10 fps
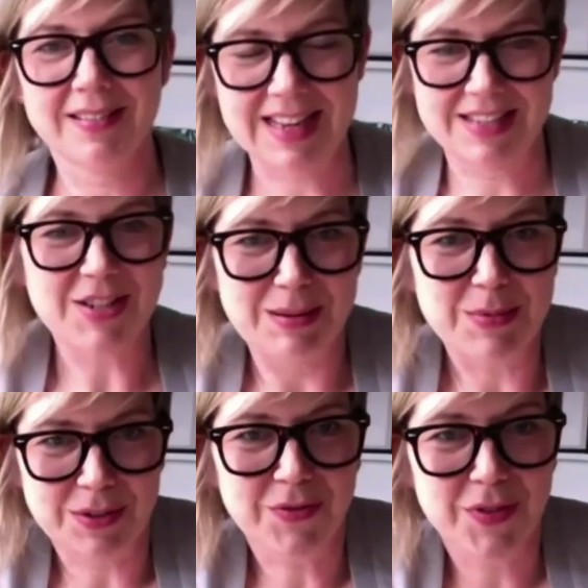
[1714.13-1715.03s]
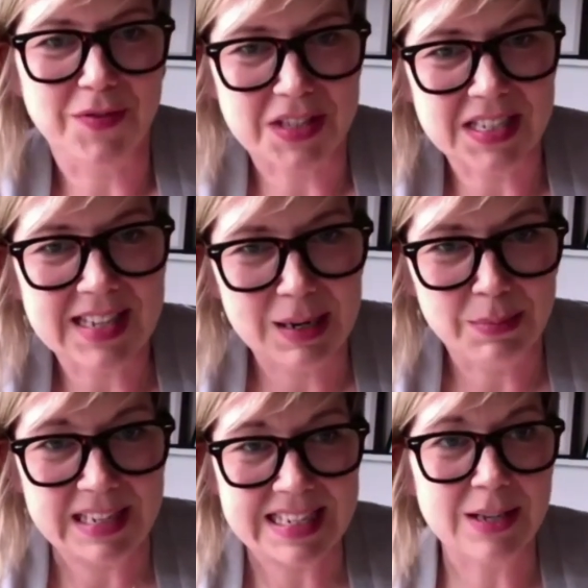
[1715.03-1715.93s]
in terms of
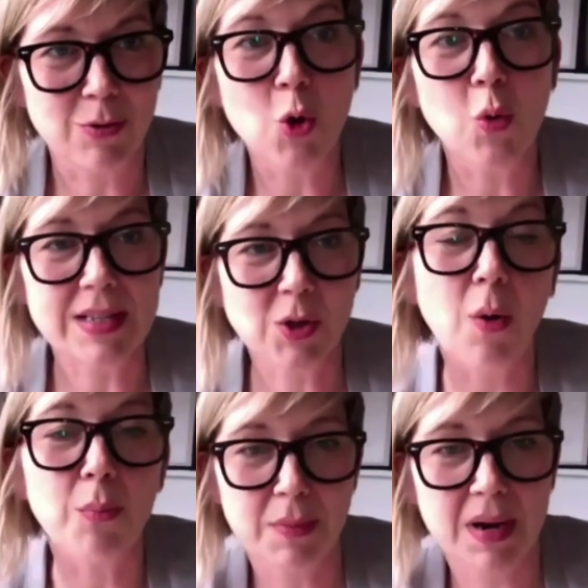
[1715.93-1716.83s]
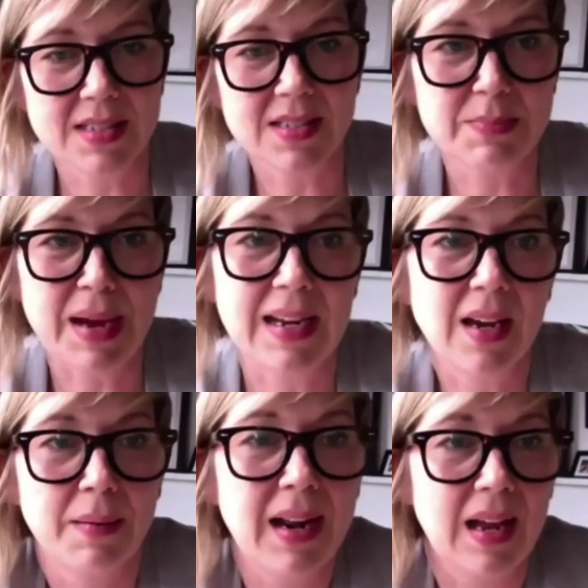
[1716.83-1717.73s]
sustainability. There are always compromises to make.
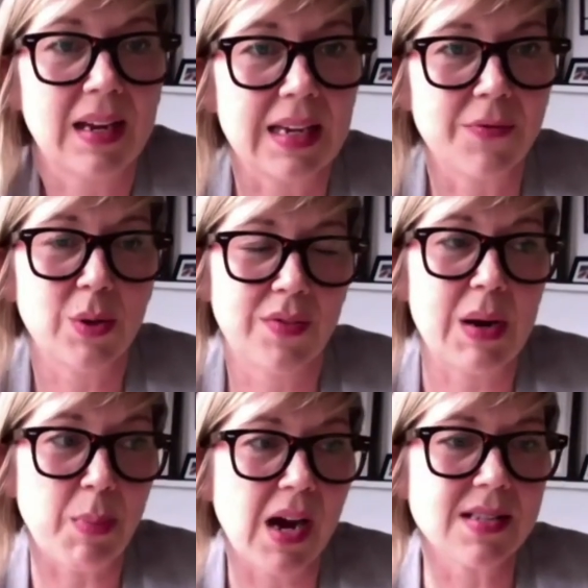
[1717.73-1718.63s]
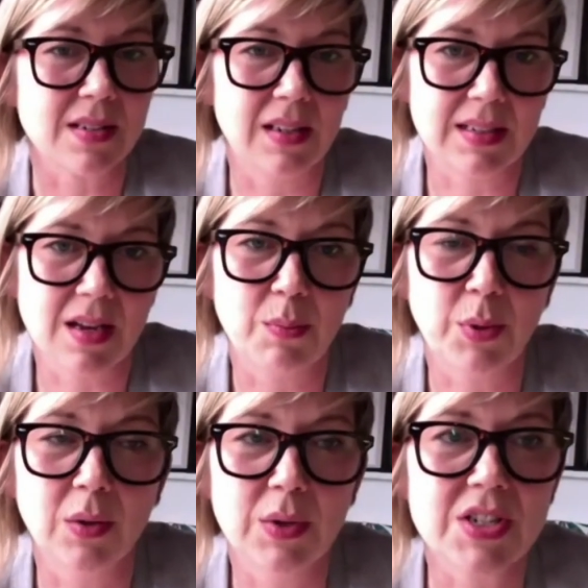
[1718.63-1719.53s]
And I can give you a very personal
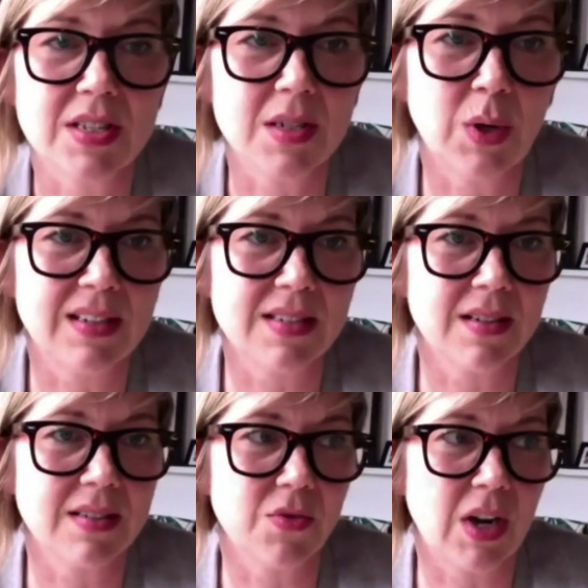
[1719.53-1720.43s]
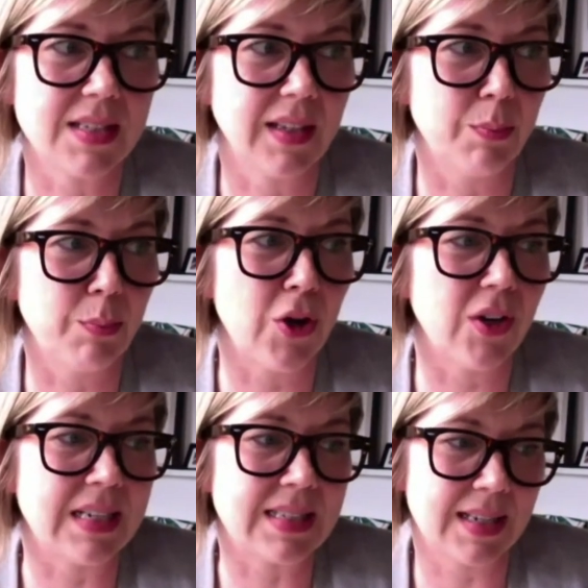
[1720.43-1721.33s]
example, which is that when I started writing the book,
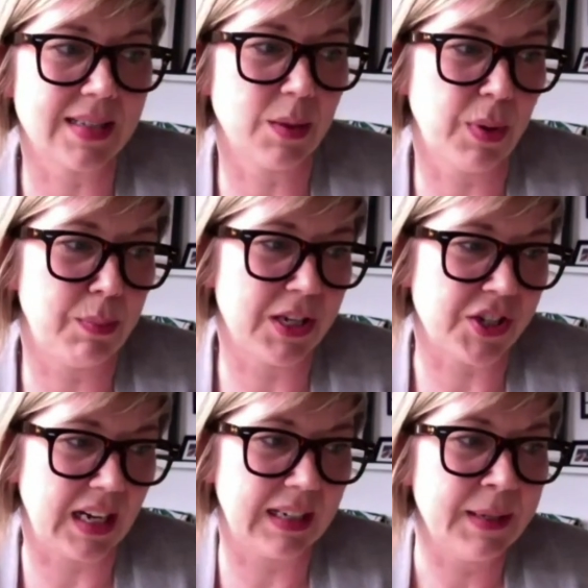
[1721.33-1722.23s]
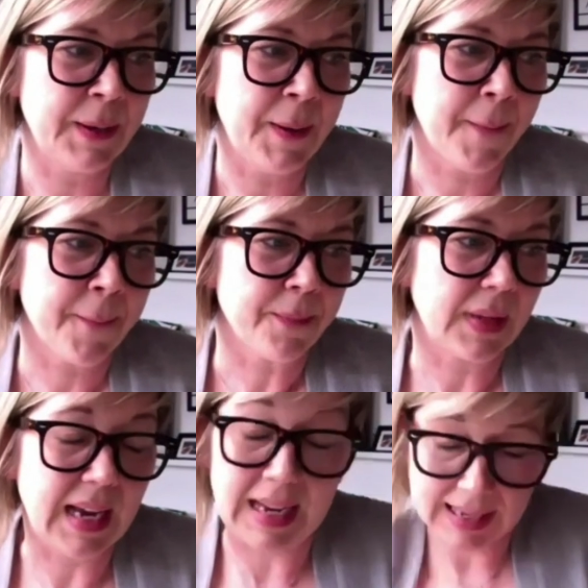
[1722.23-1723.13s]
I said to the publisher,
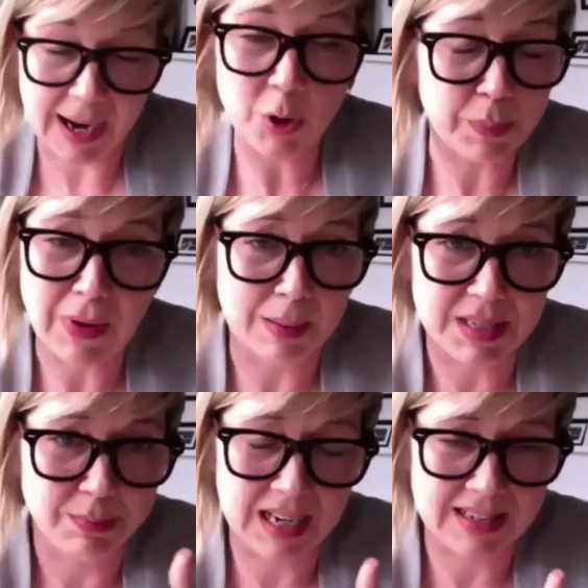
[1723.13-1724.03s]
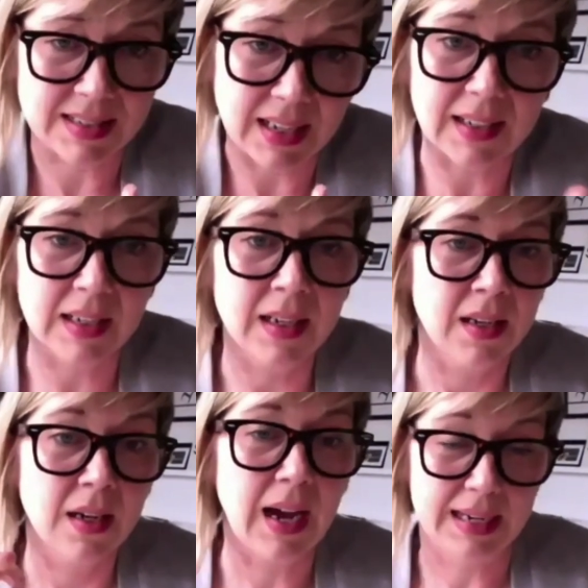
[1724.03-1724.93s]
it cannot be wrapped in plastic
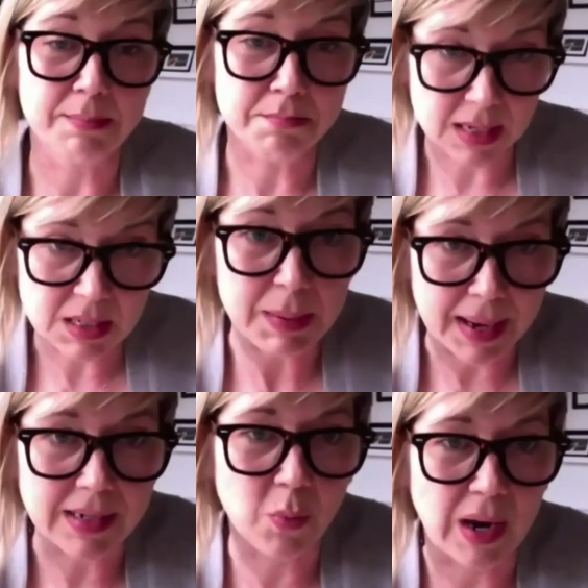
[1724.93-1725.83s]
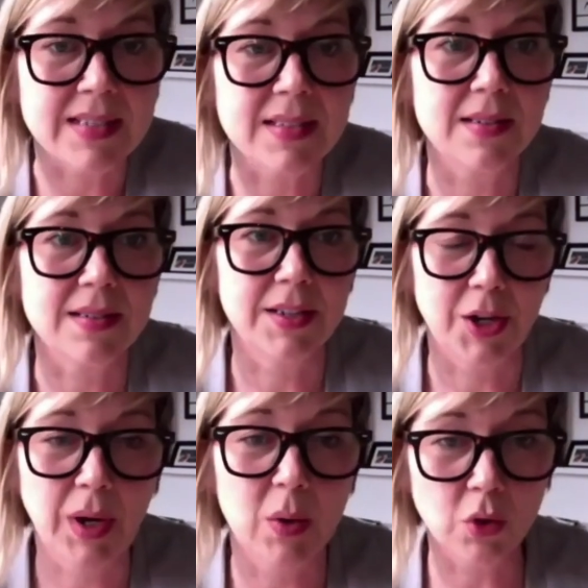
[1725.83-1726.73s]
and it must be made of waste, you
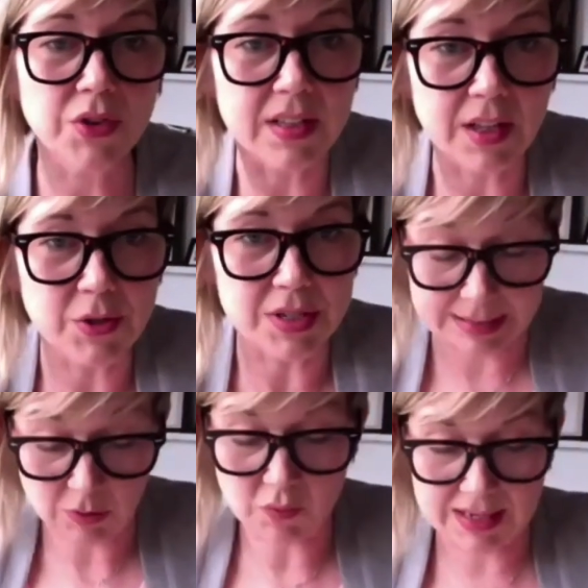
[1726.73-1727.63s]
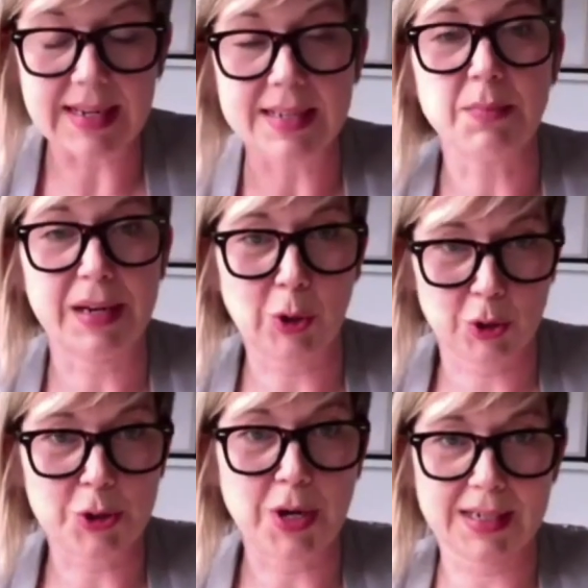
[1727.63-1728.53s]
know, and I wanted those things written into my
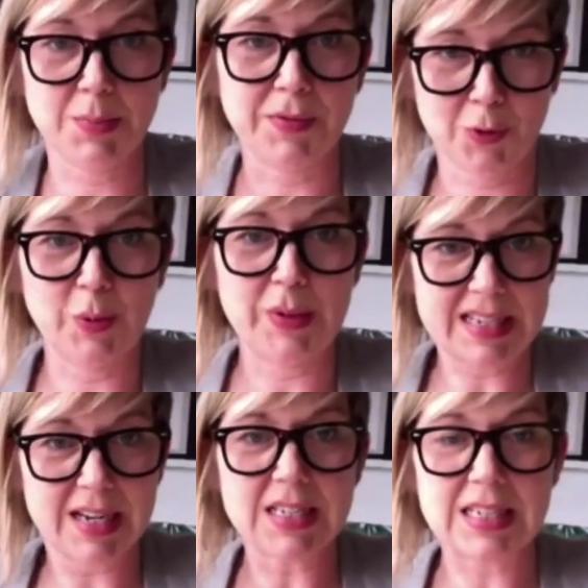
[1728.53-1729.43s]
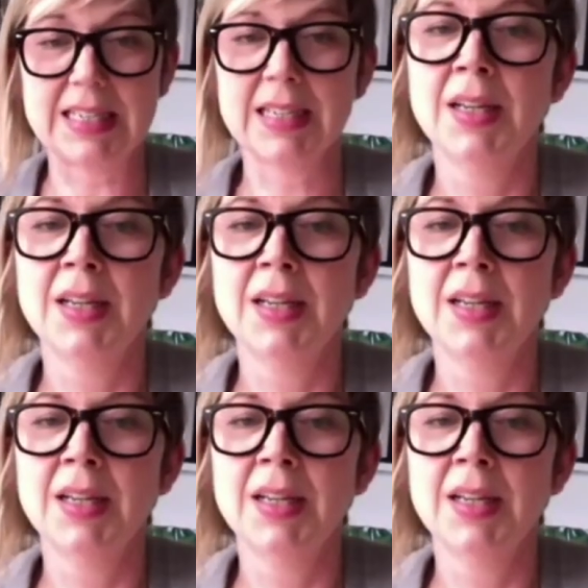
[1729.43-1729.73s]
contract before we started.